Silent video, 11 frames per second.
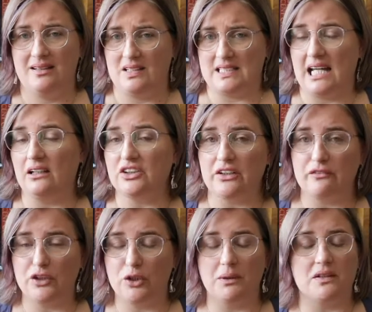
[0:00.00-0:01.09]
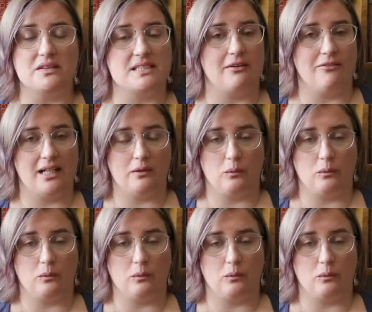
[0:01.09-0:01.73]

nostalgic view because they read it